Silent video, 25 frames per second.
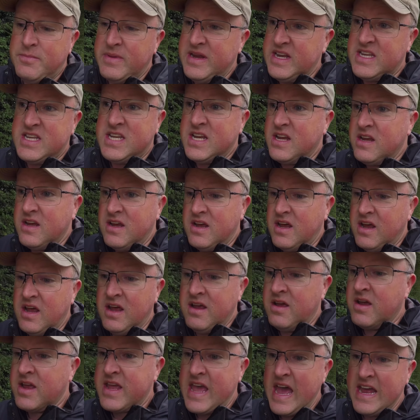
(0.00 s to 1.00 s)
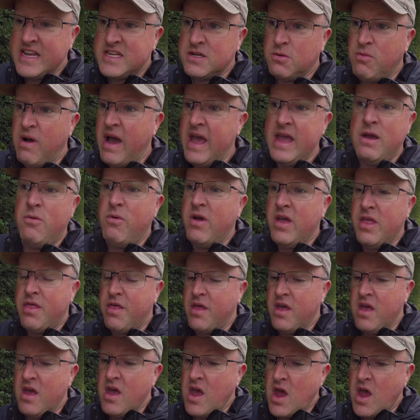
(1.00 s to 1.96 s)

me to get away with